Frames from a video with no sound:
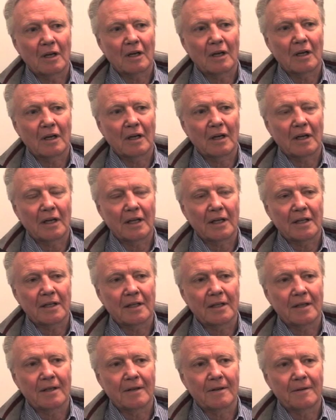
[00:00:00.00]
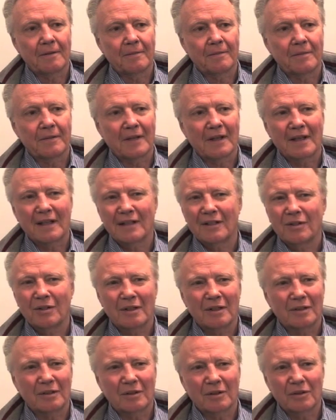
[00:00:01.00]
I did,
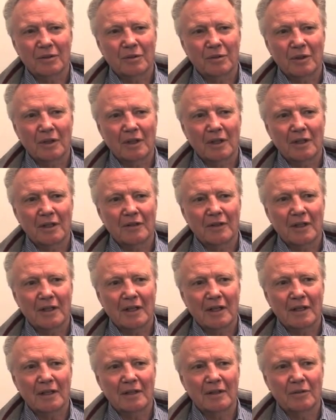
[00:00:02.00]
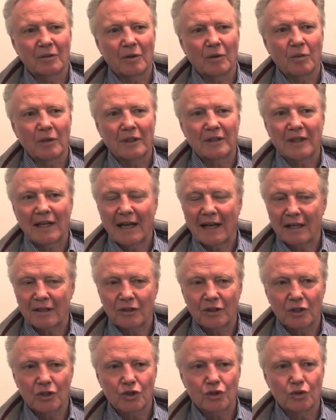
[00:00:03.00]
and then I went to
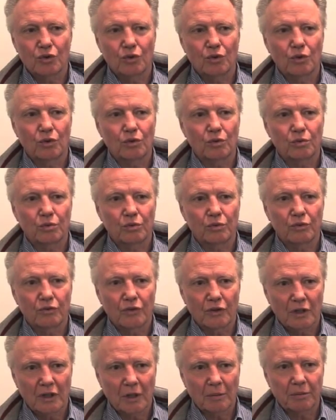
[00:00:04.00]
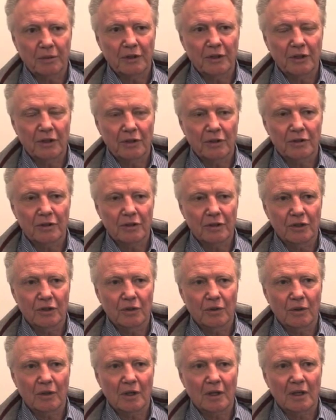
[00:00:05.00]
acting school for a couple of years in New
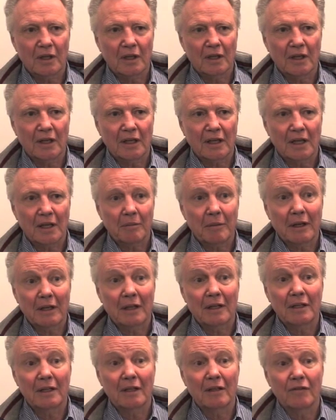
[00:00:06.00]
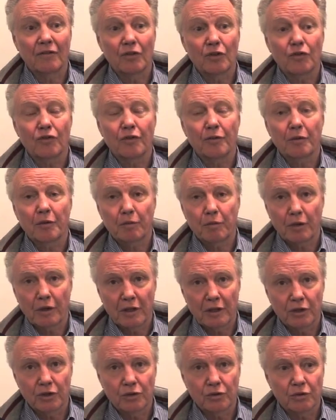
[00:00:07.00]
York, and I came out and I did A View from the
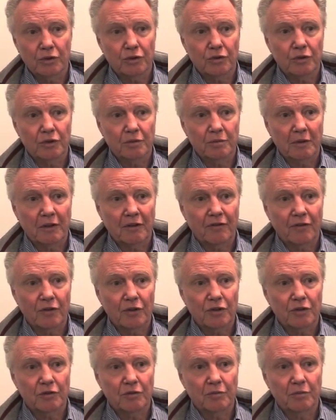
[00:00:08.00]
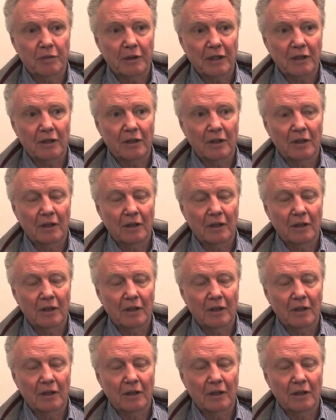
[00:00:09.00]
Bridge, which was my first big.